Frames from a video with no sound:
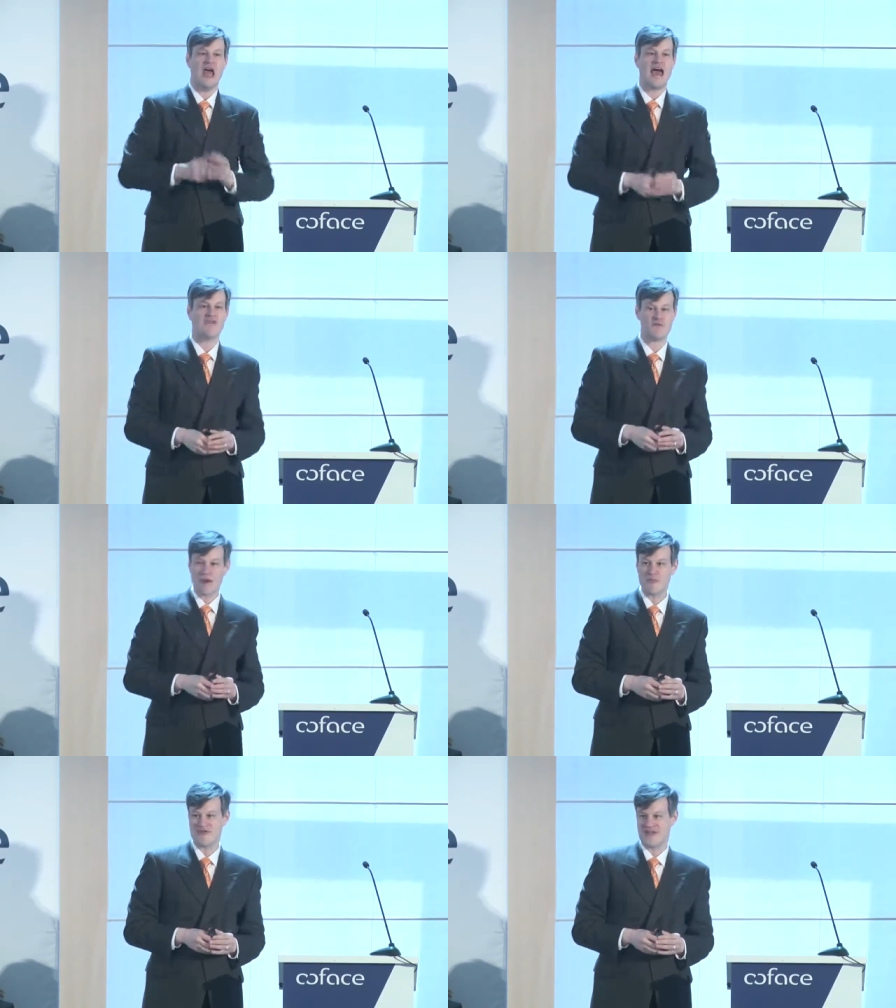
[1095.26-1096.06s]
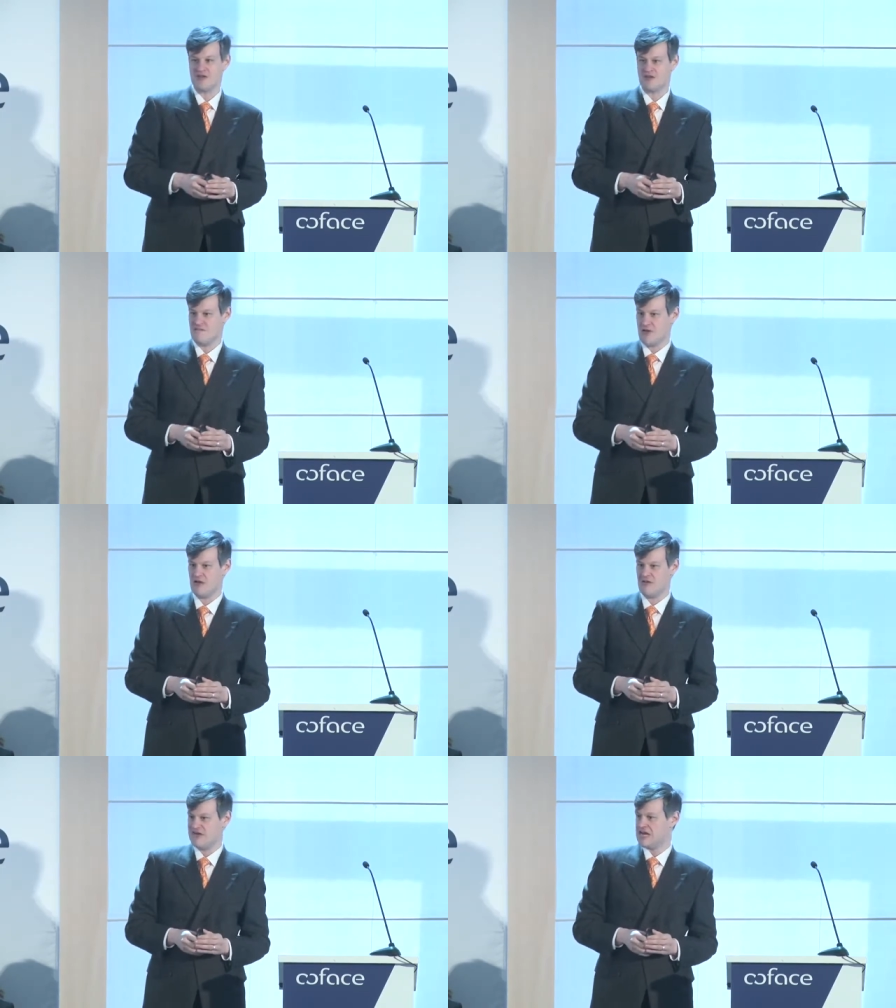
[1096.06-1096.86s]
as a representative
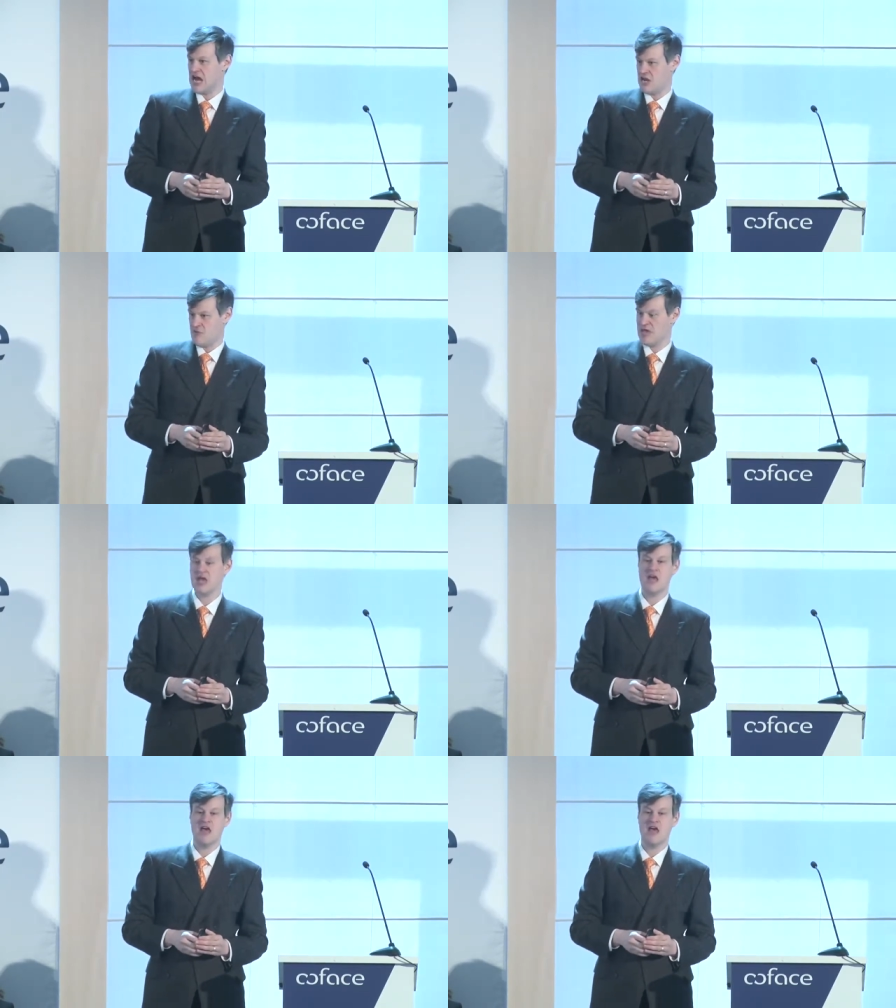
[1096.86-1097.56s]
model of the economy,